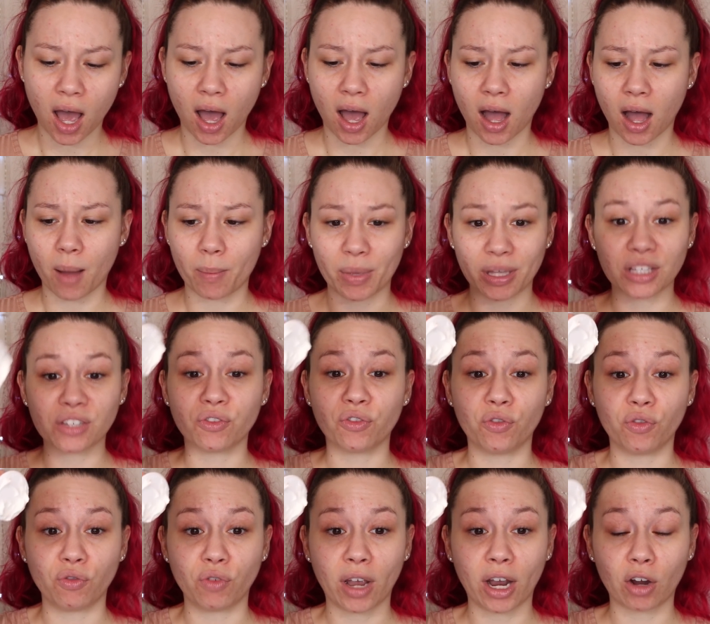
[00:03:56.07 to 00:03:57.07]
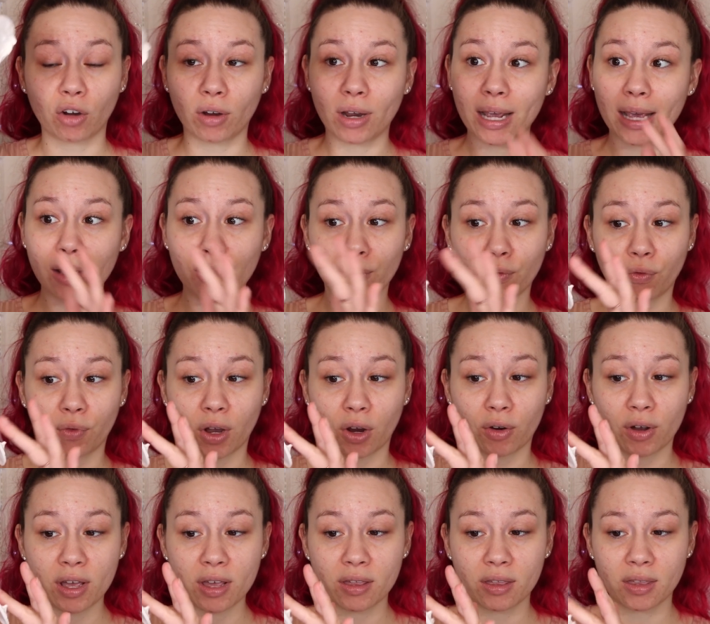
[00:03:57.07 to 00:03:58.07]
It's very,
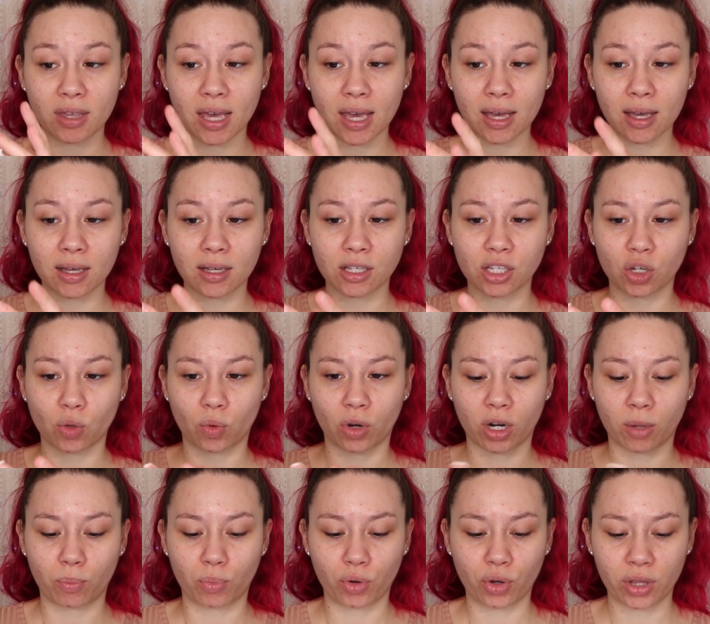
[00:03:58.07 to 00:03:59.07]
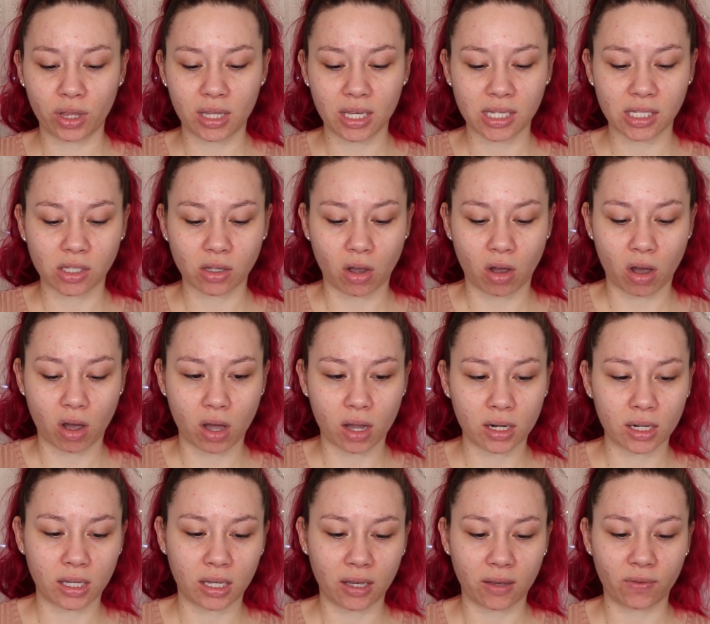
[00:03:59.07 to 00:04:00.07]
very thick, so we're gonna put this
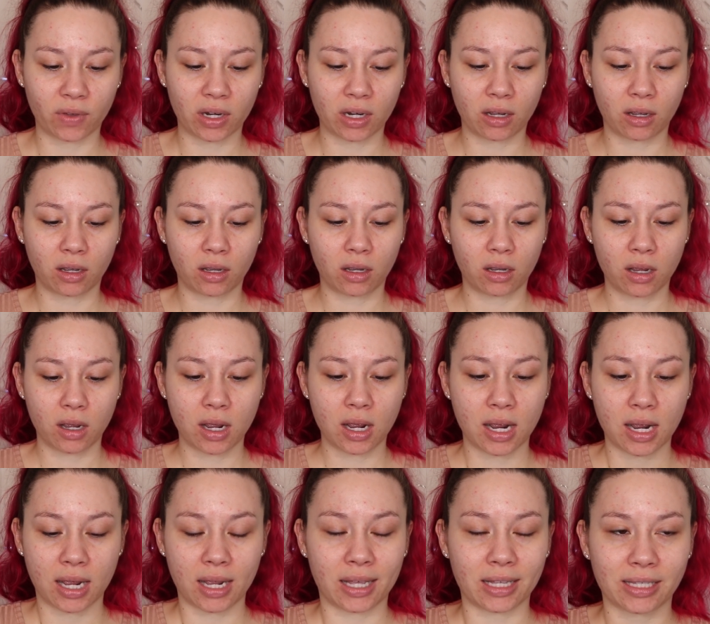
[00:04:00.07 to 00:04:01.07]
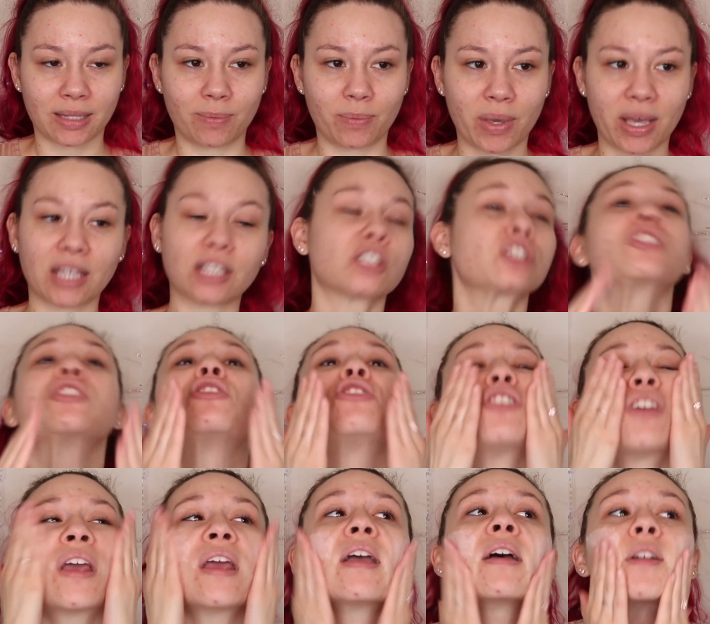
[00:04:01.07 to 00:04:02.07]
on, give it its best
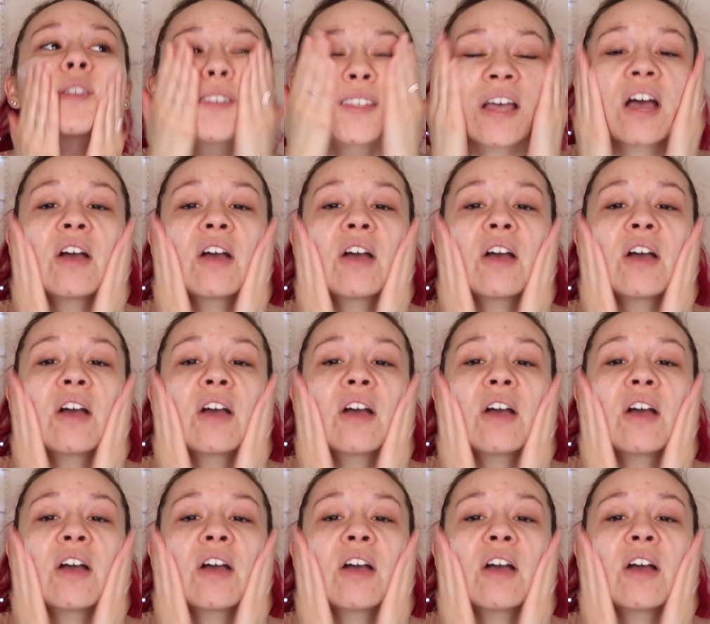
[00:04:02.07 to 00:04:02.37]
chance.